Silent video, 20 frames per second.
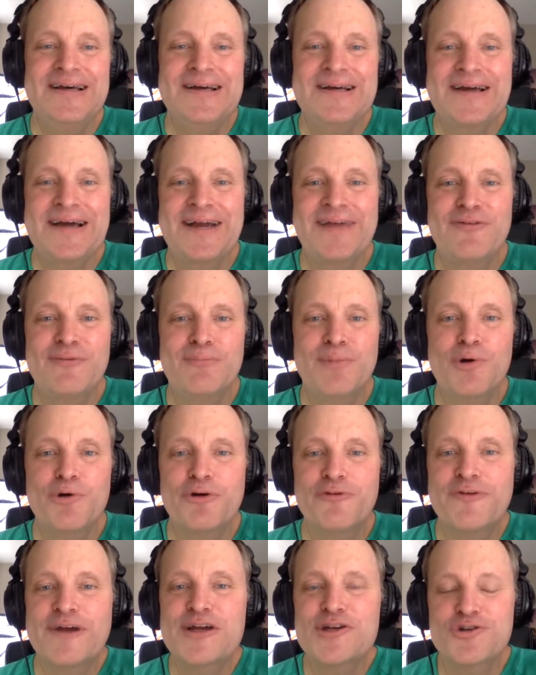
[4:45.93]
kind of a
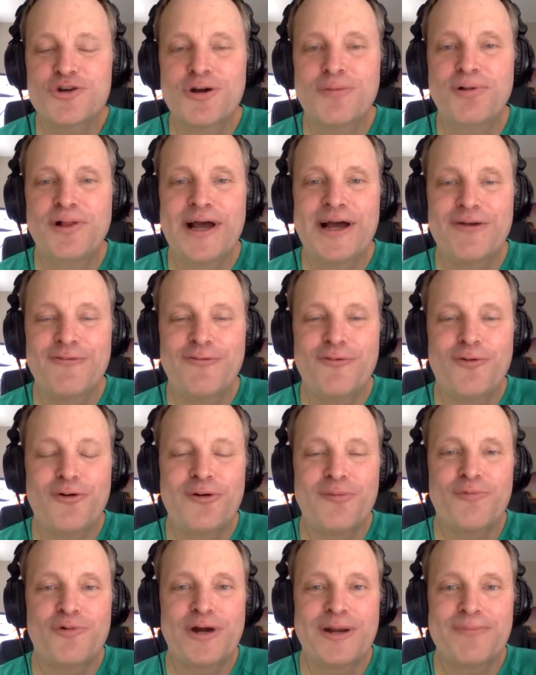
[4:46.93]
motivational
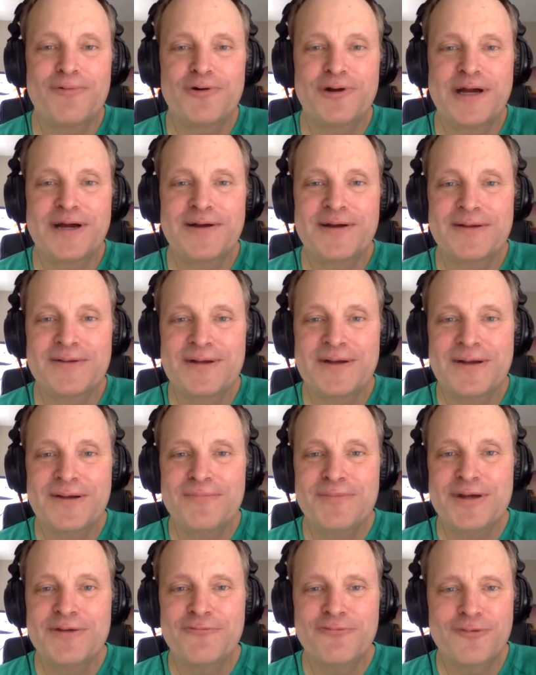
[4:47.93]
platform where I put out
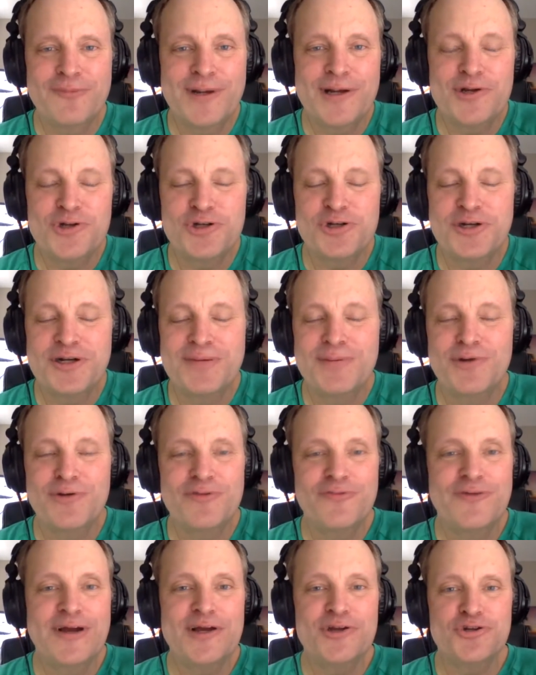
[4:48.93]
information and
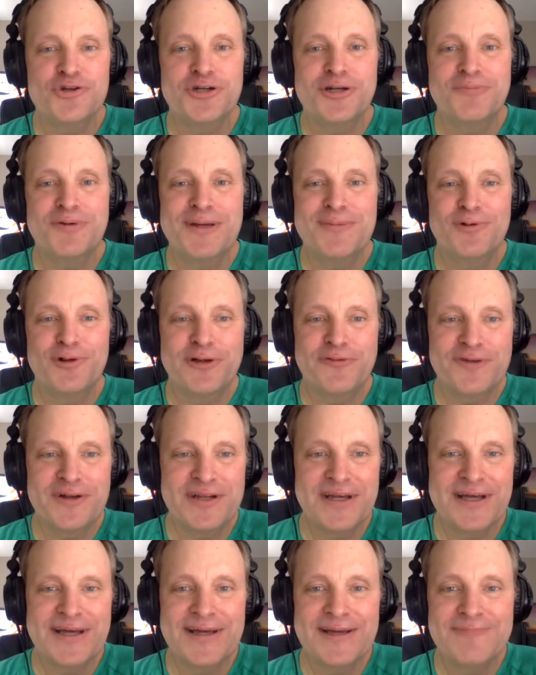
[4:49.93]
motivation to people every
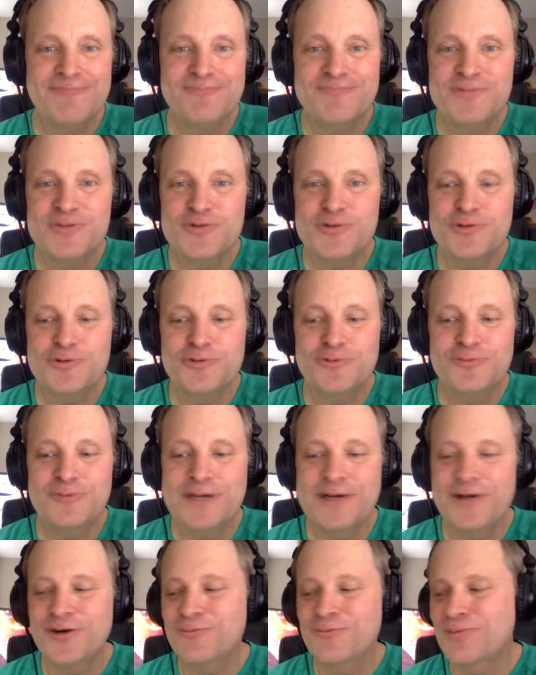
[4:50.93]
day to, I
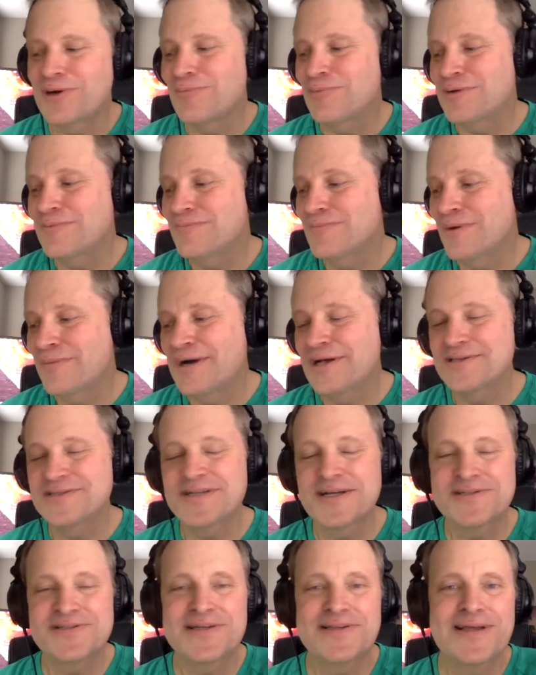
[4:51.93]
don't know, probably about
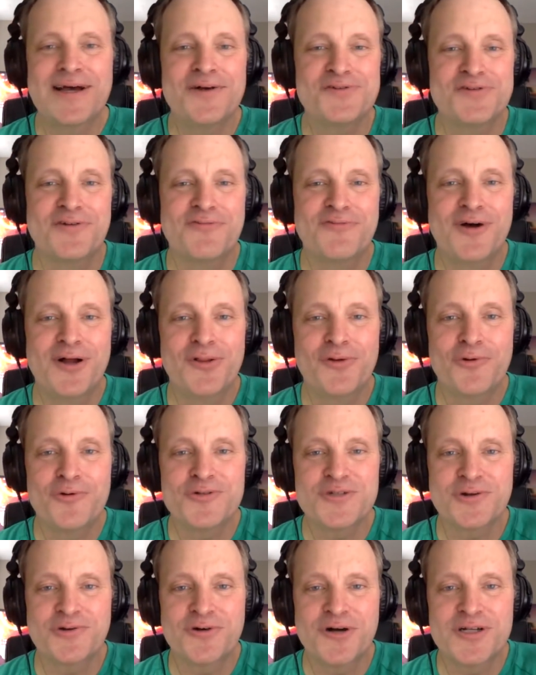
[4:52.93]
60,000 followers
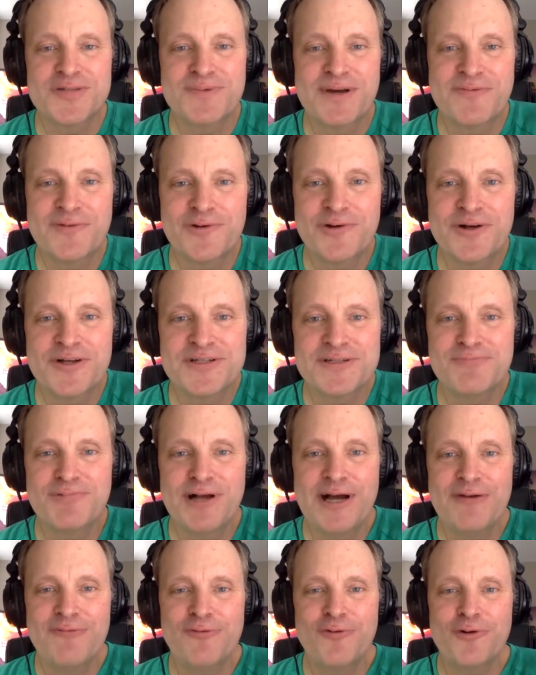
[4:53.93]
across my various
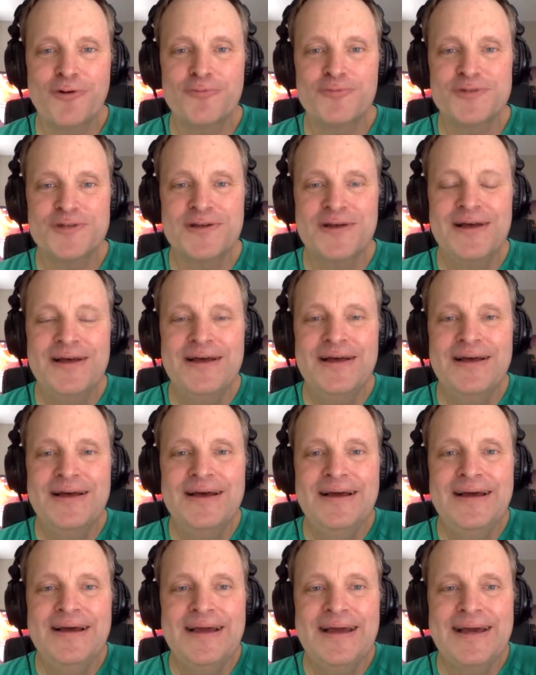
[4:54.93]
platforms.
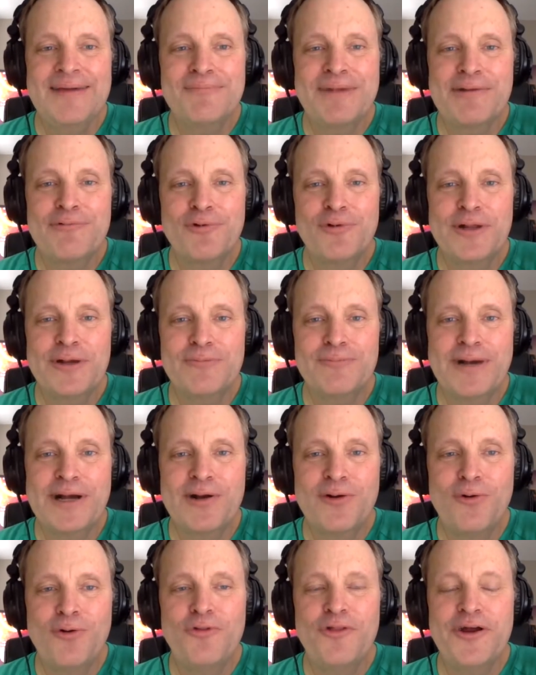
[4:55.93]
And my
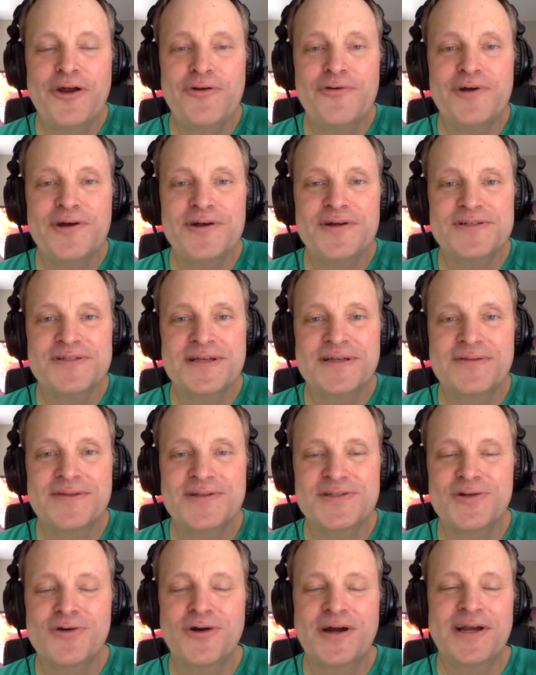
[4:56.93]
goal there is, and
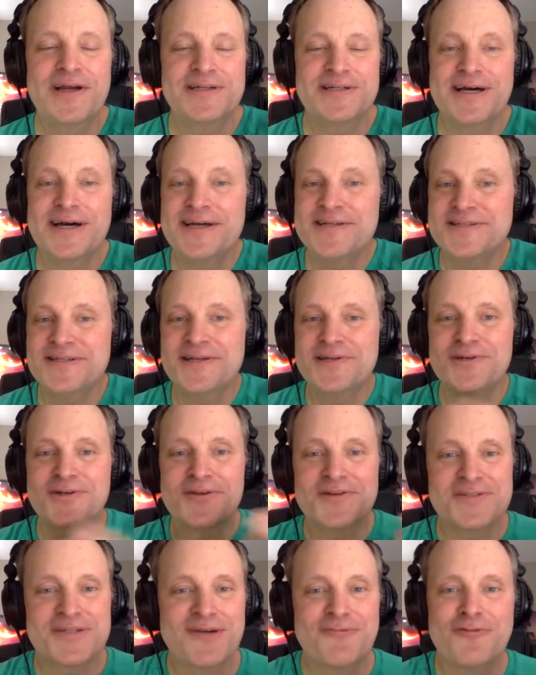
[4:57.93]
this all kind of ties into the
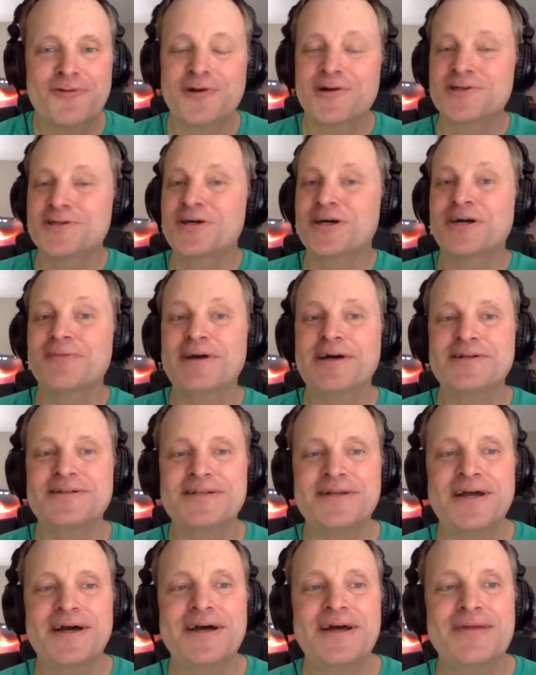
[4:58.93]
stuff we're going to talk about
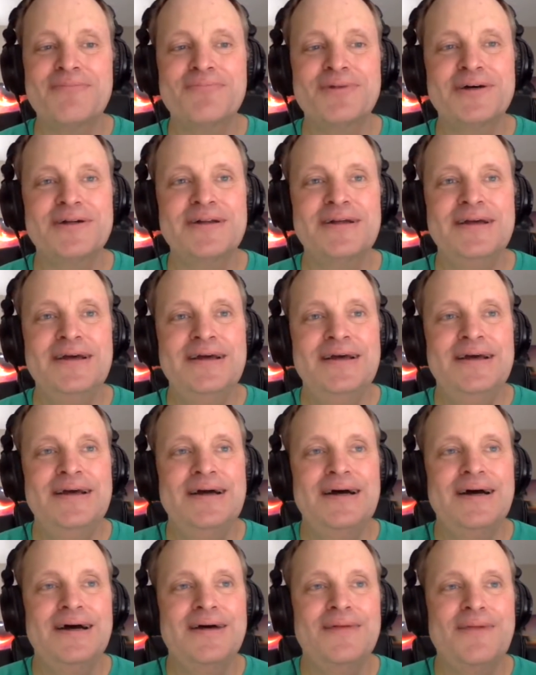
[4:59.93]
tonight, but
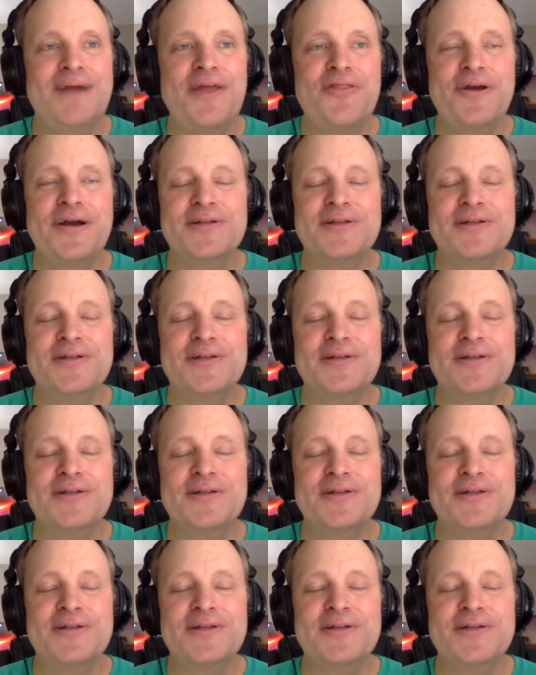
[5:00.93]
I think